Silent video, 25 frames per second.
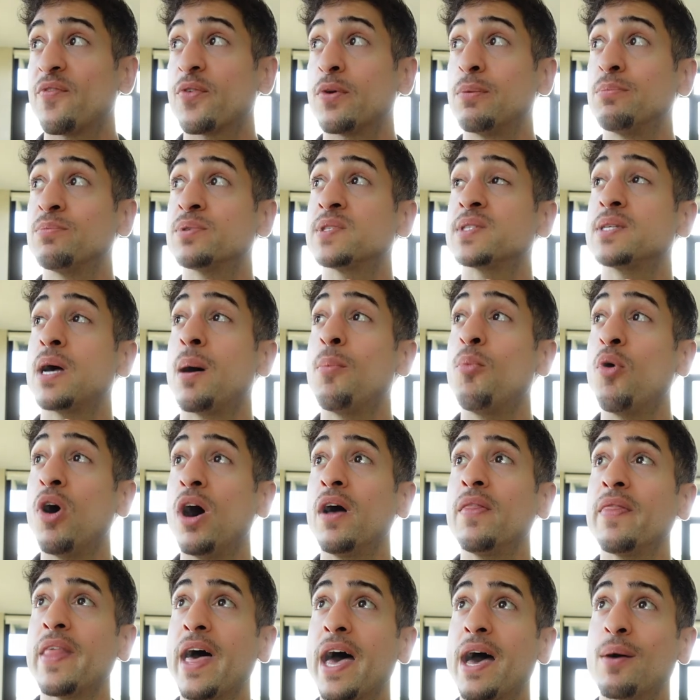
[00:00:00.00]
from
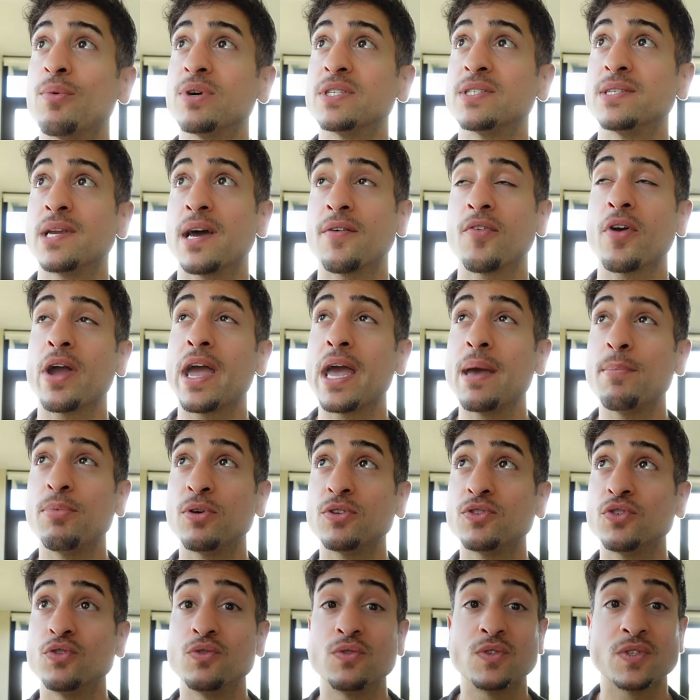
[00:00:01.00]
someone that was never able
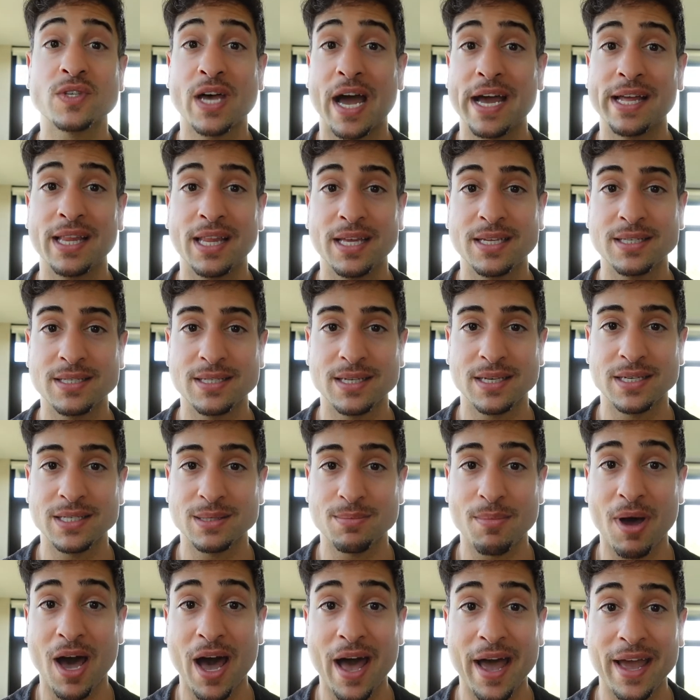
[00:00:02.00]
to silence his
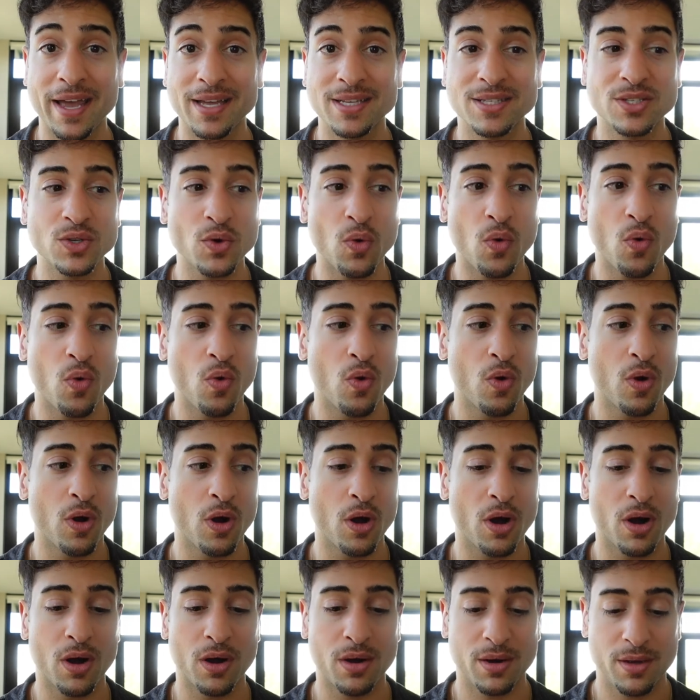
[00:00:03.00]
mind
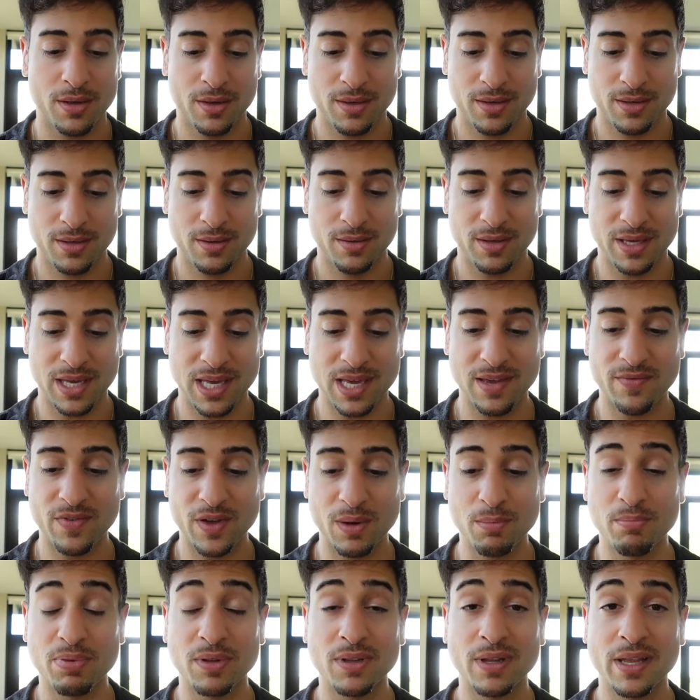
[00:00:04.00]
or
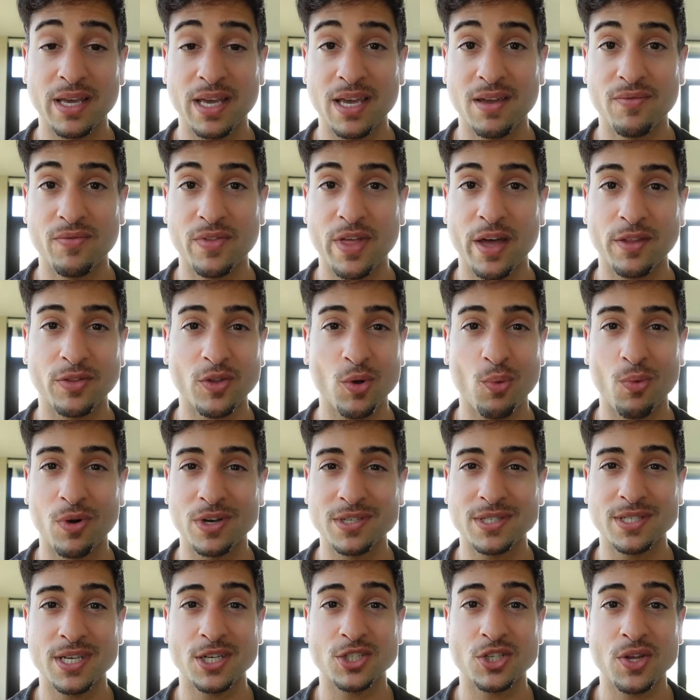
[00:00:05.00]
even believe that there
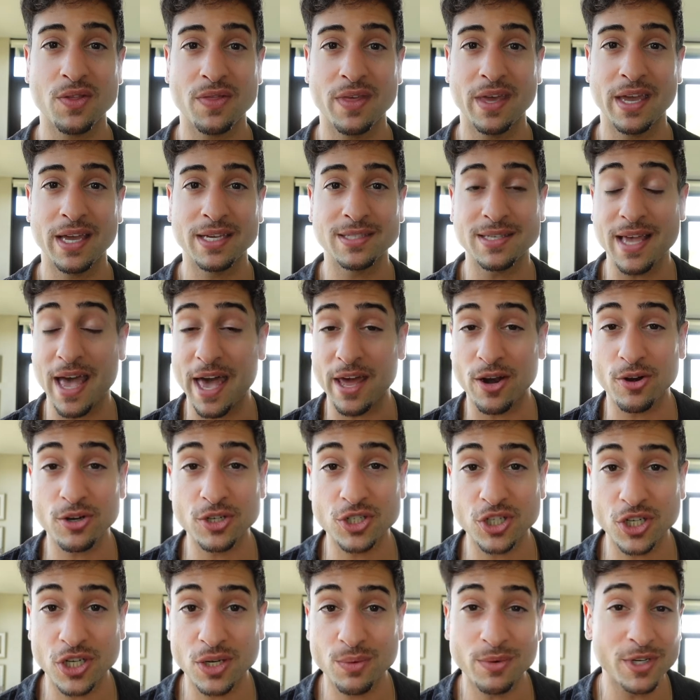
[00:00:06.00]
was such a thing as
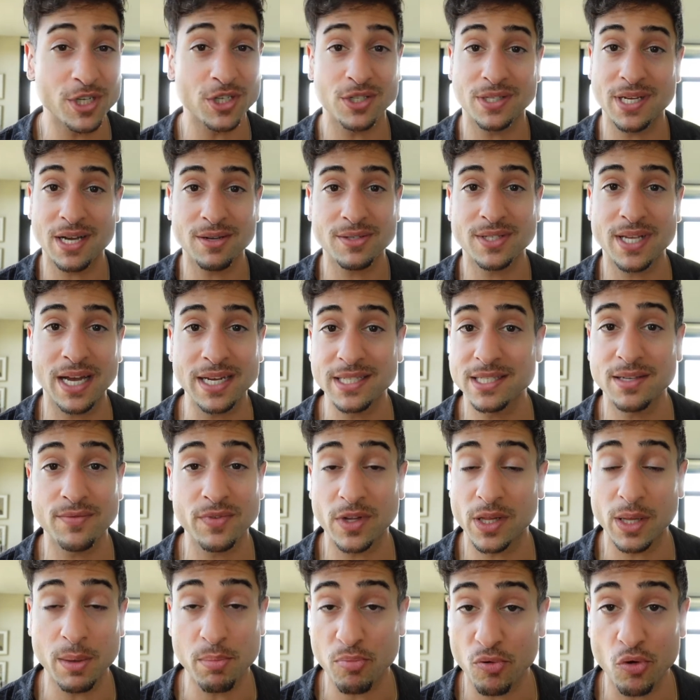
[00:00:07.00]
energy, which is now
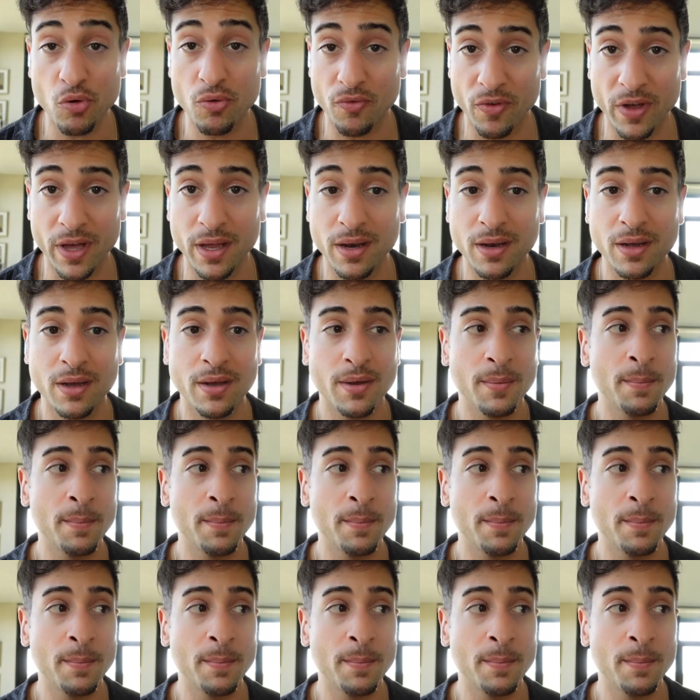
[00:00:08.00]
scientifically proven.